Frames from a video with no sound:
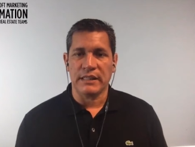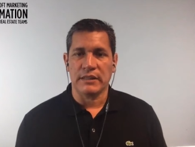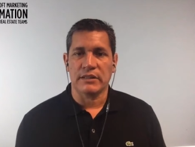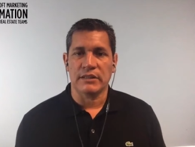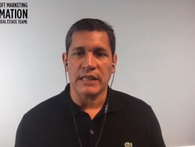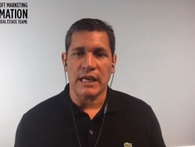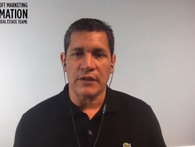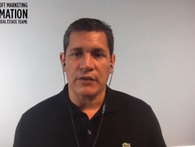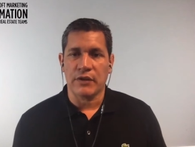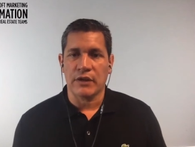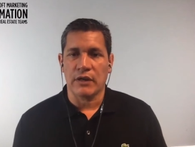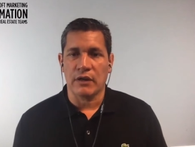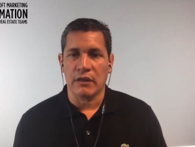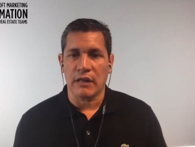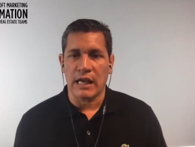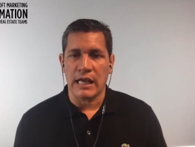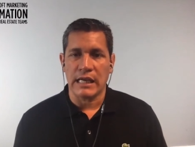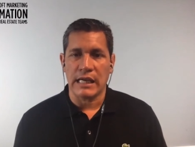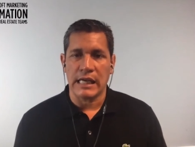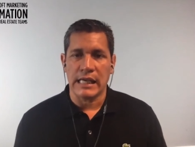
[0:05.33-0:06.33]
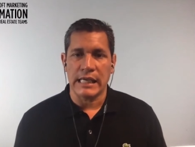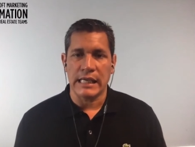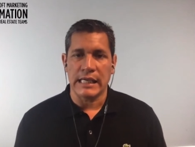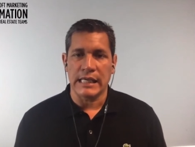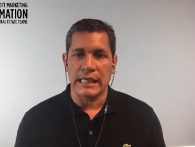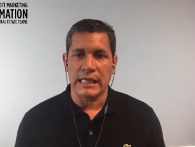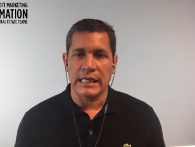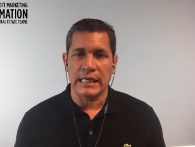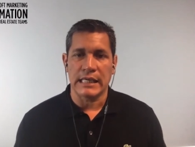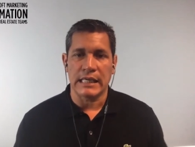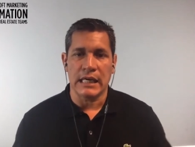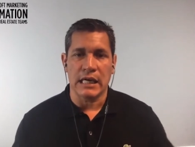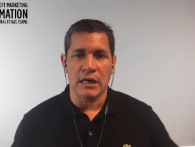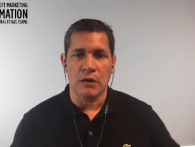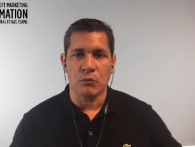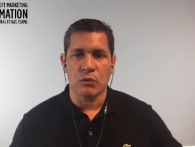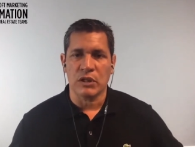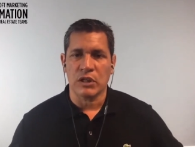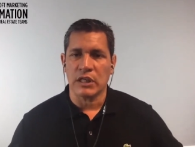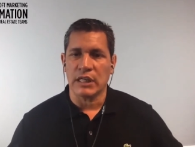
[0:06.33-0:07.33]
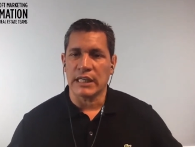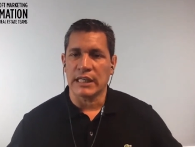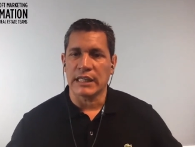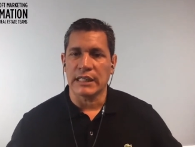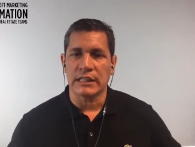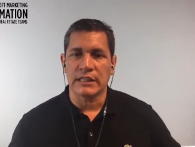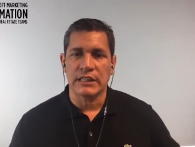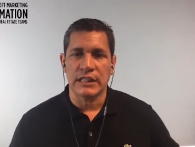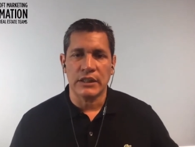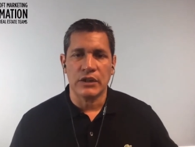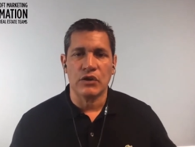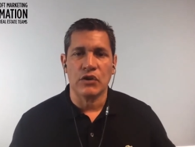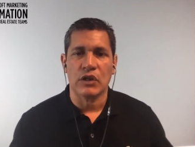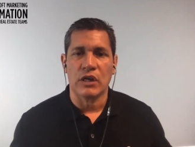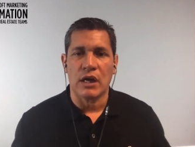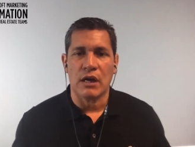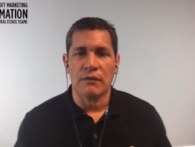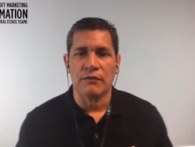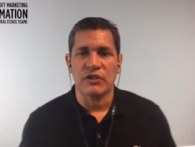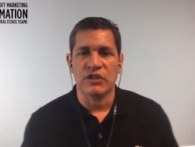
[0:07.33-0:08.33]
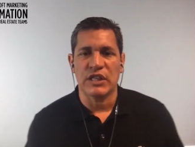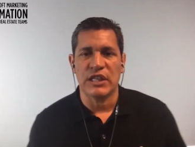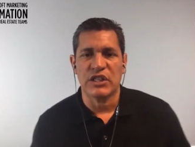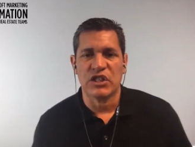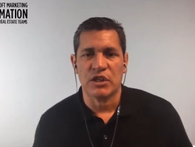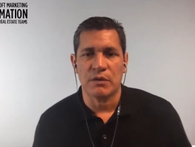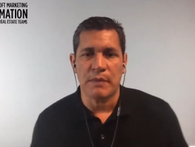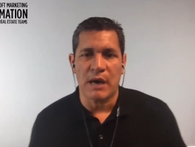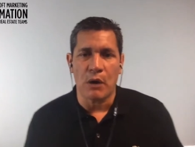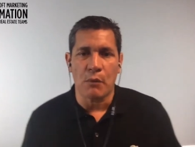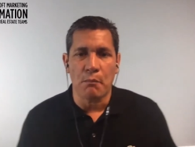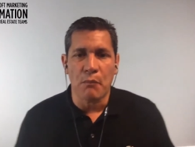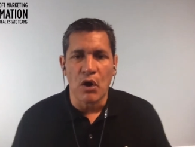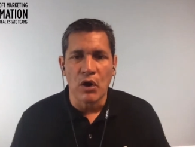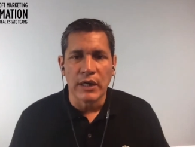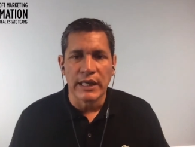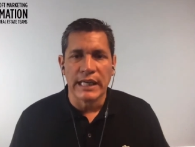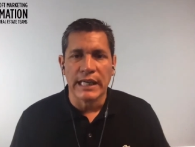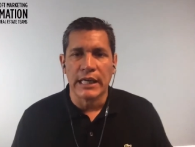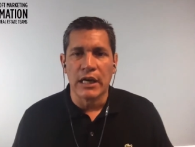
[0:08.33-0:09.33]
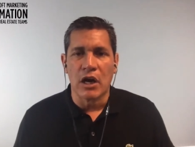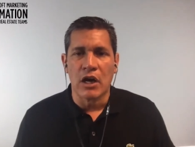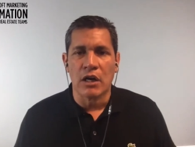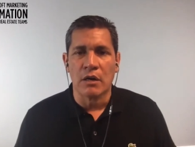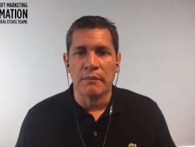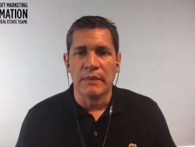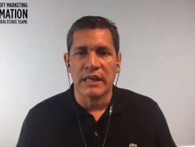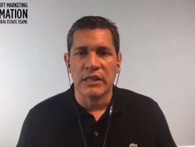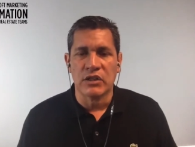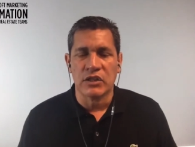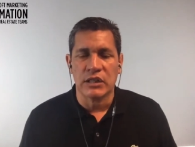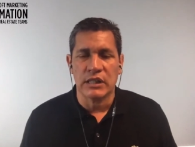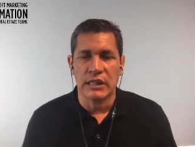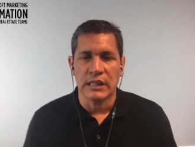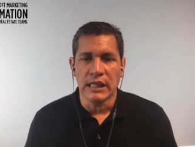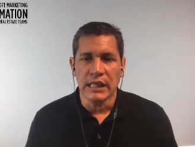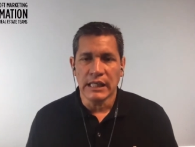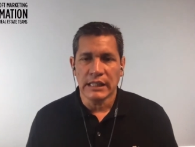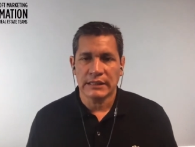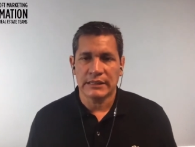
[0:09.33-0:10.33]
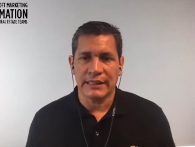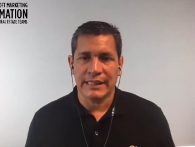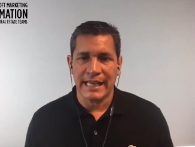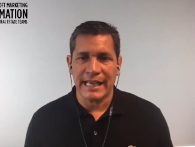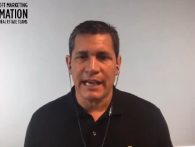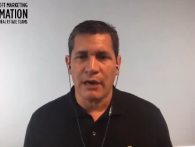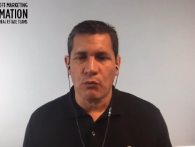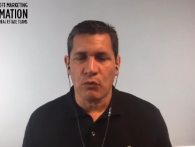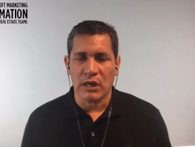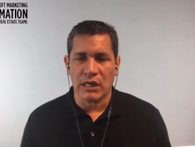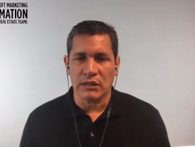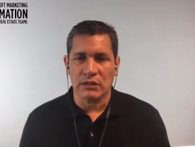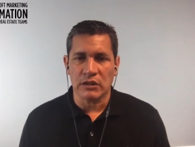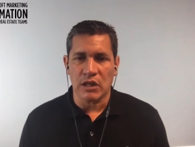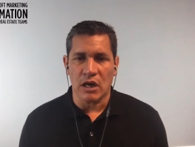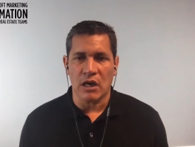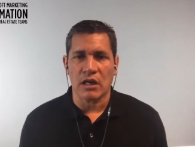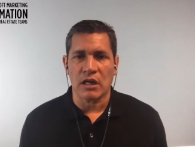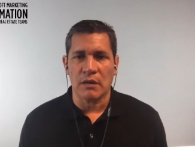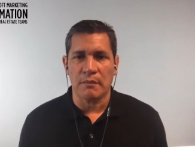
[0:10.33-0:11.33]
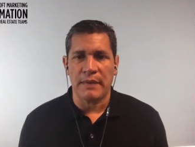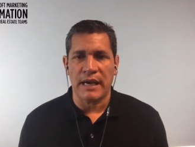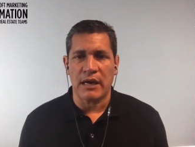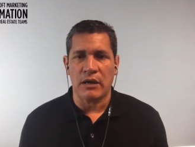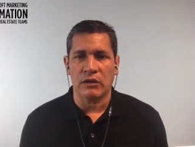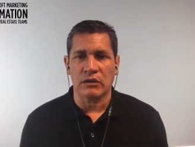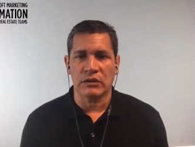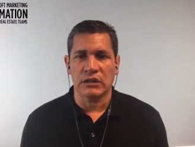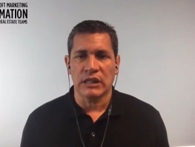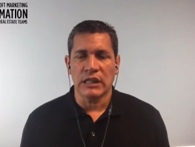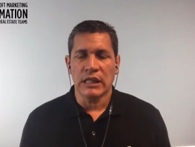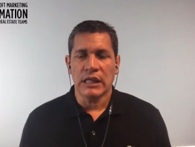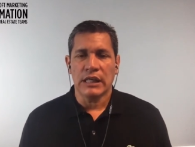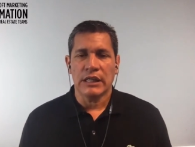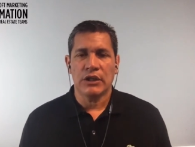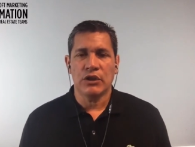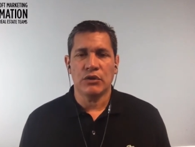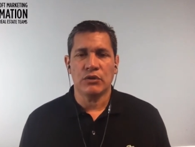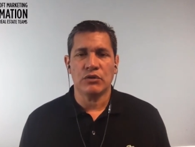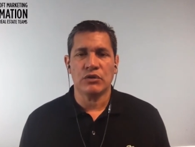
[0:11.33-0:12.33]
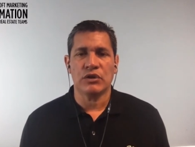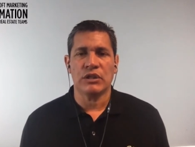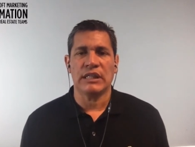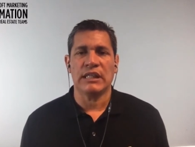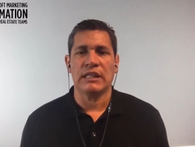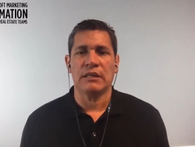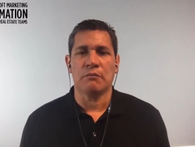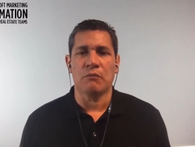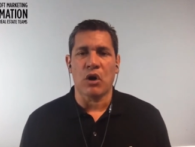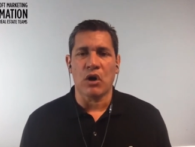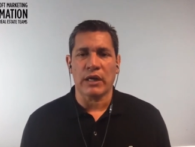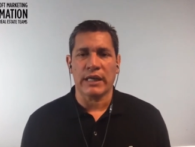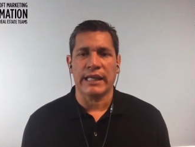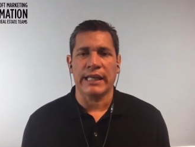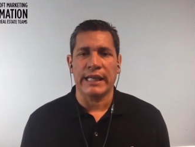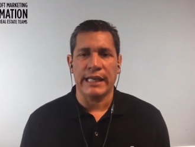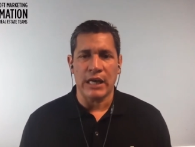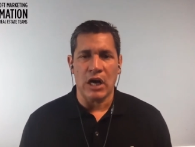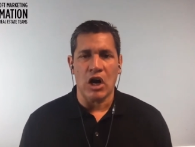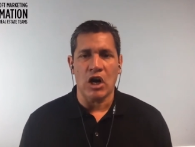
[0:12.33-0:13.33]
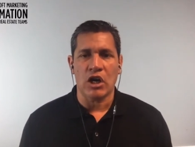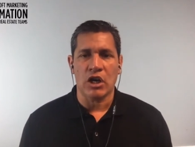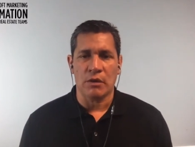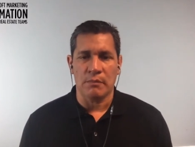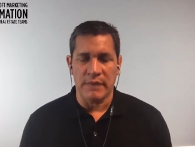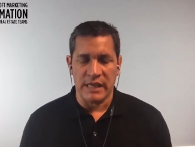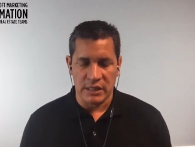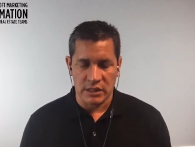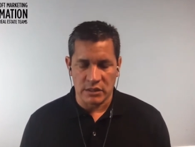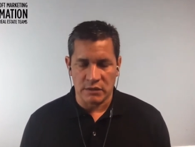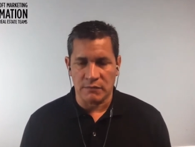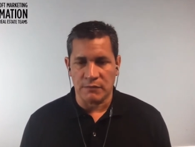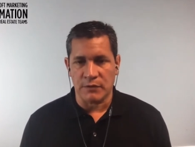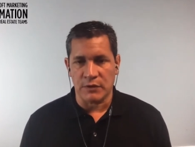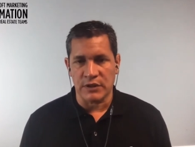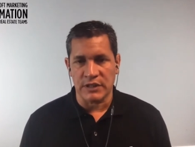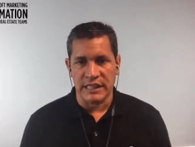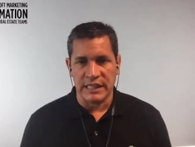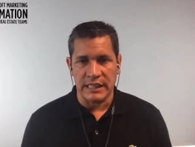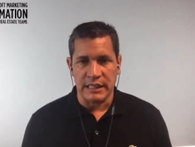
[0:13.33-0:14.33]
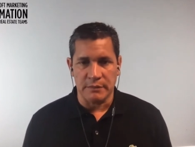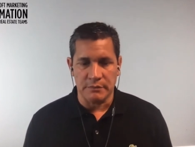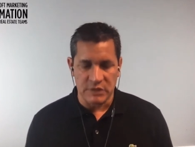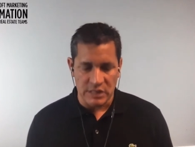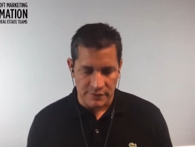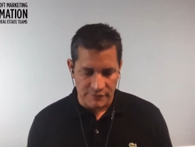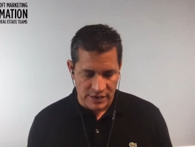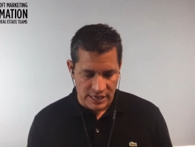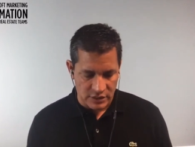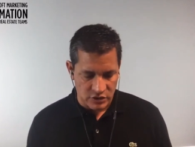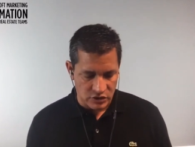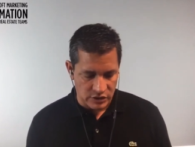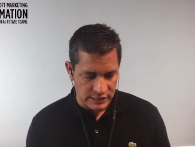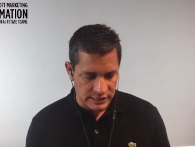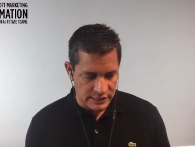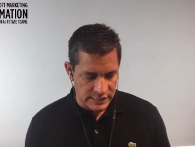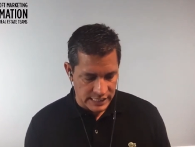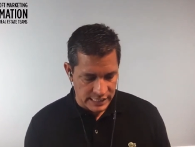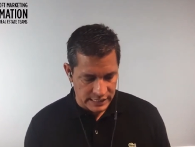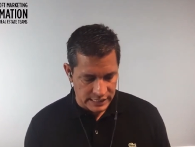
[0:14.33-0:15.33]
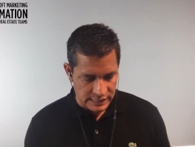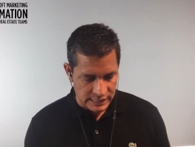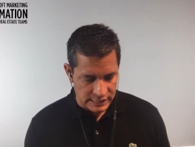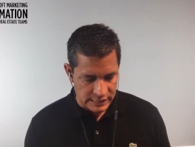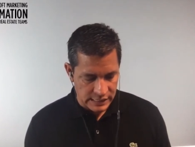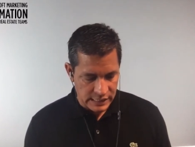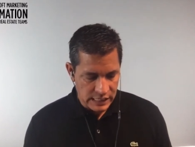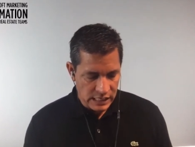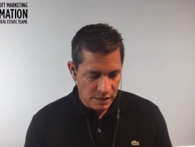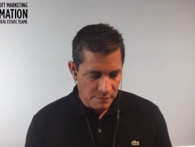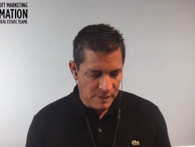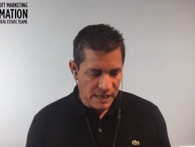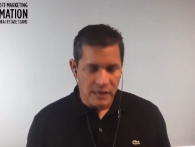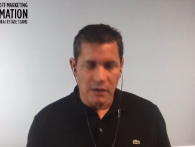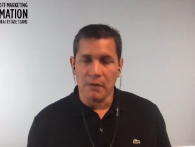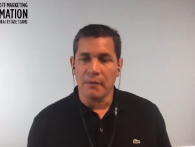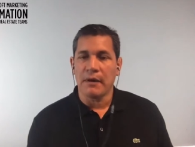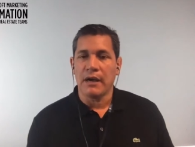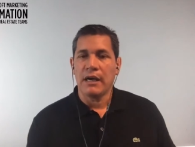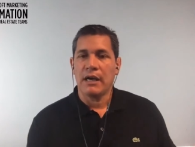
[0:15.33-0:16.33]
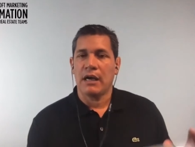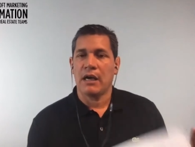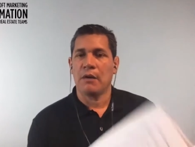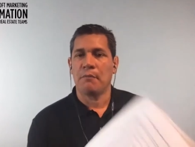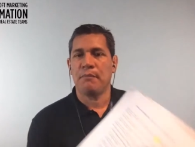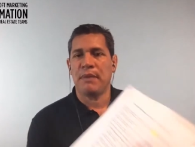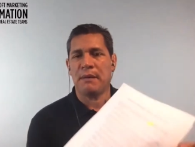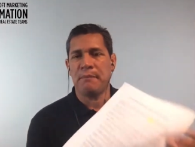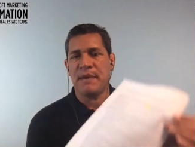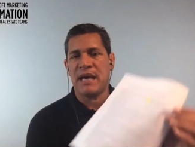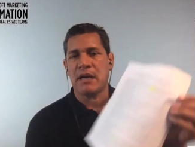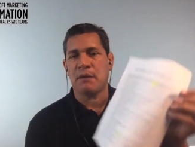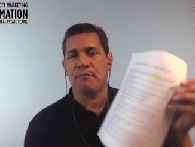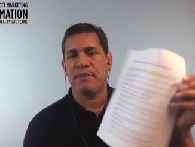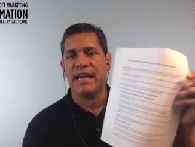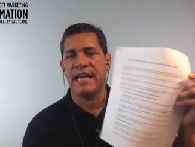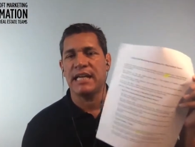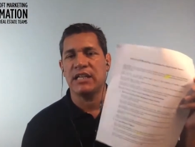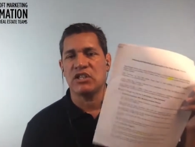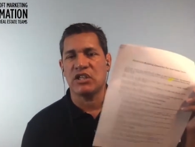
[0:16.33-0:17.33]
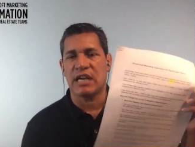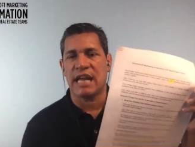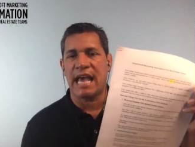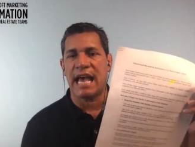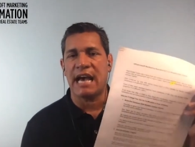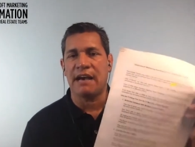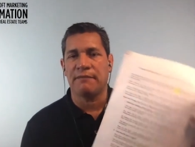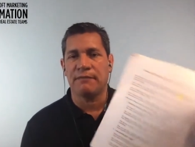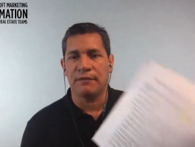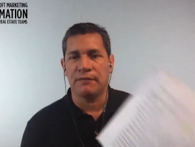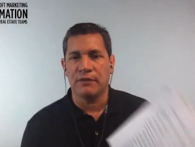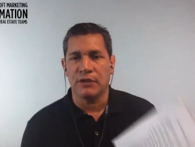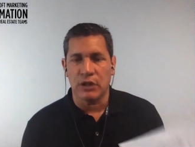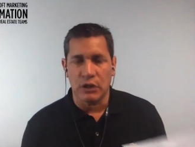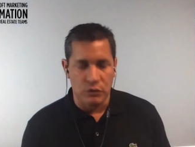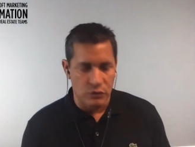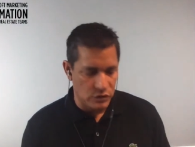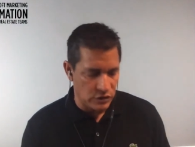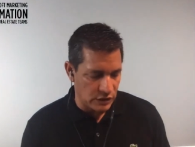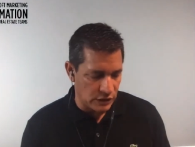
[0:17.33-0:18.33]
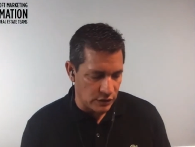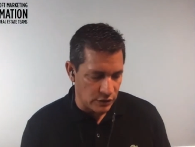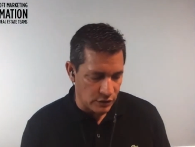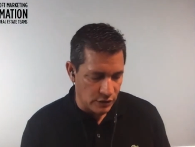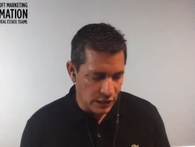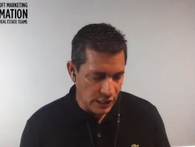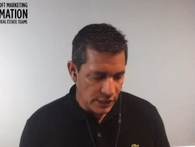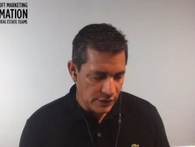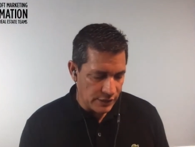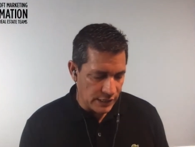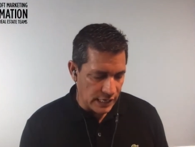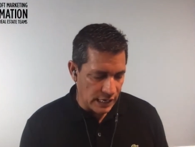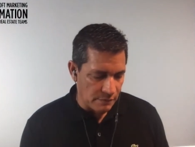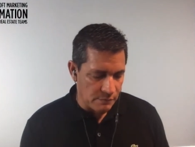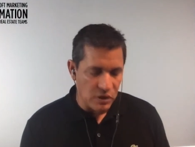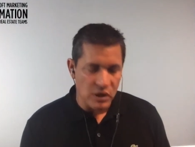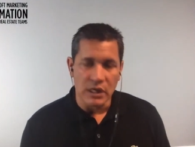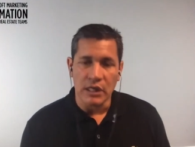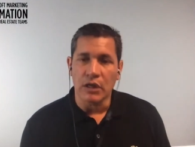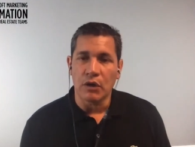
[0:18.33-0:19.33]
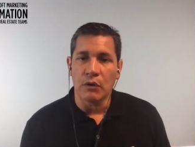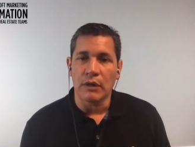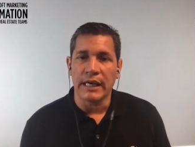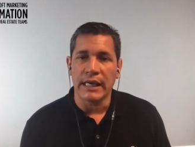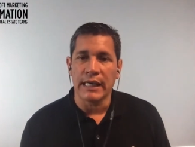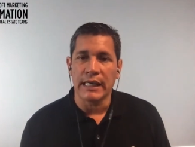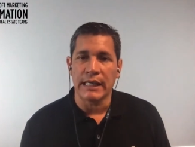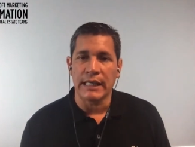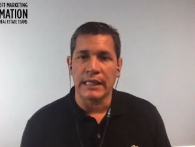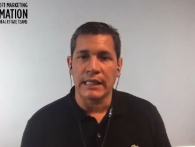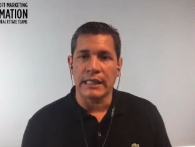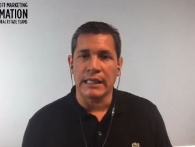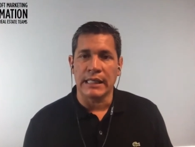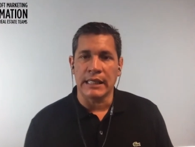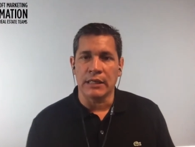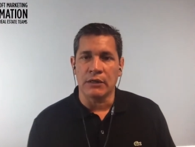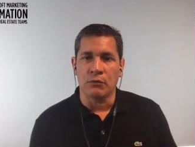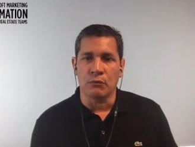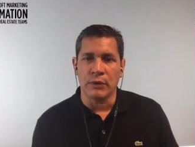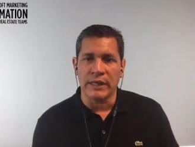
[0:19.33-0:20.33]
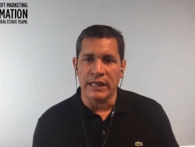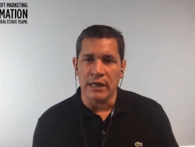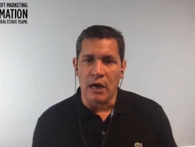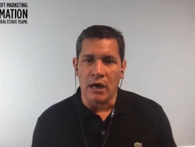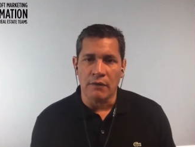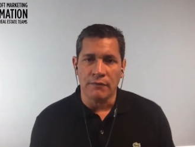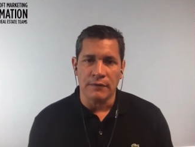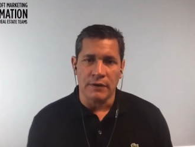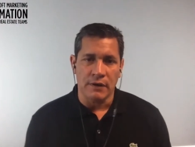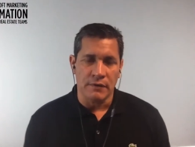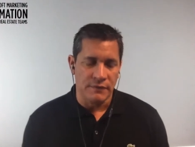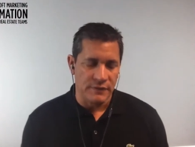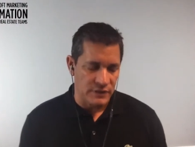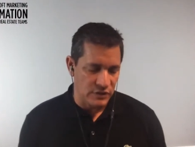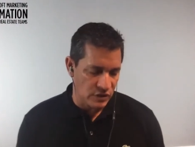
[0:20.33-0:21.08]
South Carolina, and we're going to continue the conversation about marketing automation. And today I want to talk about using marketing automation for teams. I've actually taken about a page and a half of notes here that I'm going to go ahead and read off of.